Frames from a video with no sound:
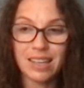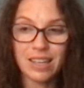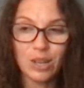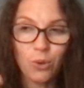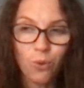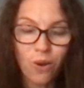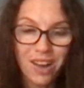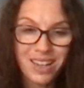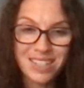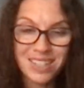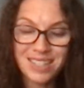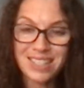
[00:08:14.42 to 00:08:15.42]

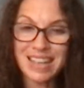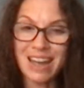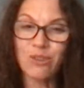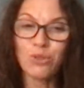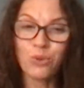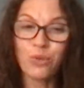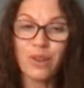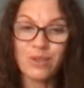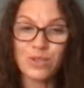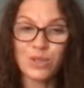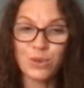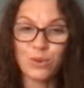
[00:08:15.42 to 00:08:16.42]
quietens down all
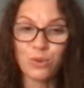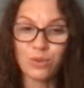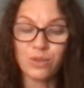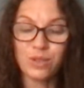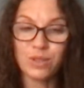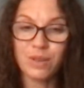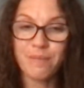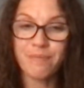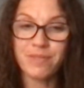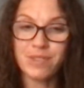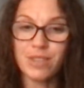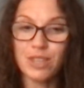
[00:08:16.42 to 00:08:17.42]
those thoughts,
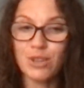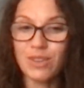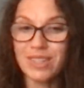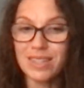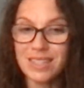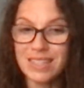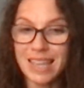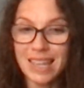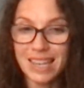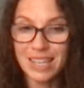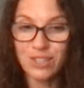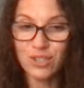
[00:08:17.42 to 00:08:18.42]
so you can
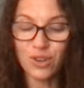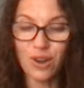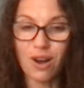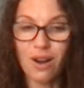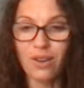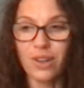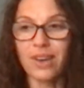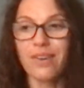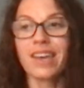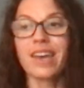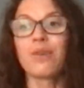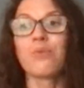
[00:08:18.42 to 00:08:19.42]
sink into your heart and go,
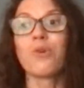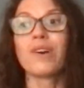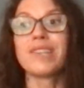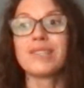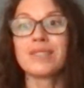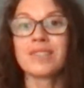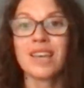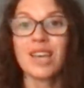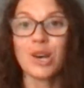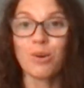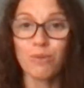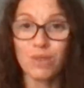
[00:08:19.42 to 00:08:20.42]
okay, what's
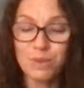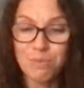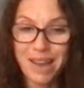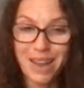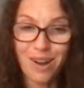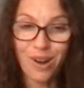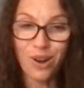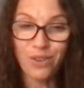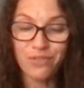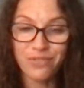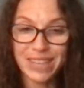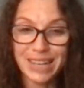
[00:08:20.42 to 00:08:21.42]
my
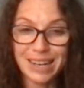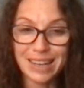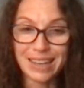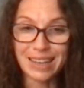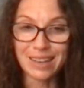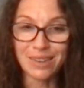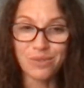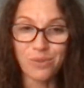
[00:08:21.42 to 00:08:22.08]
heart feeling?